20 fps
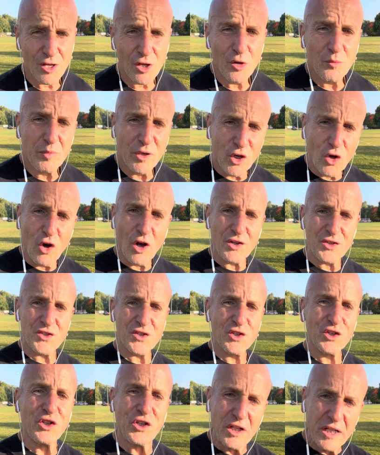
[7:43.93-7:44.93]

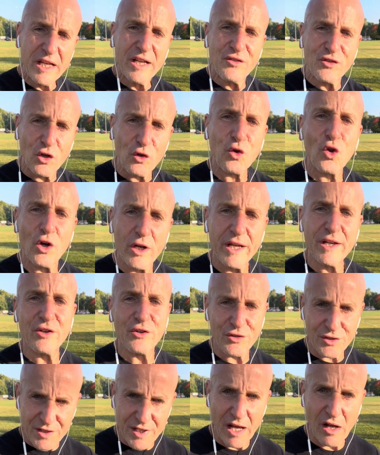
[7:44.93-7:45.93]
Because you need to look at
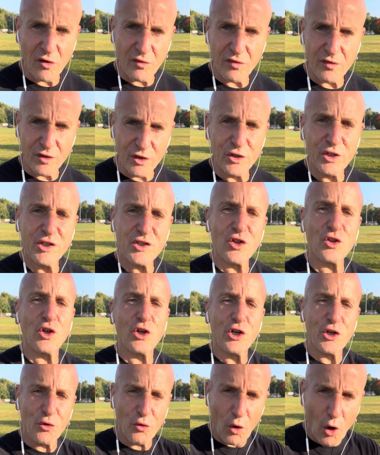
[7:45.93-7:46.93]
yourself. You need to look
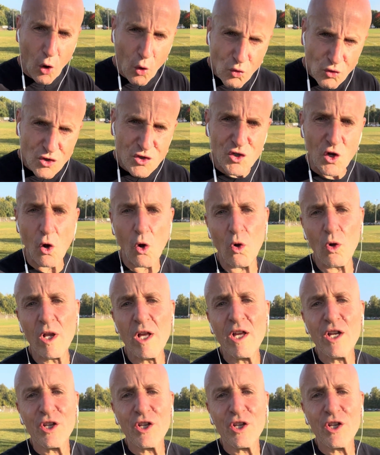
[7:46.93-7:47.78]
at your own soul.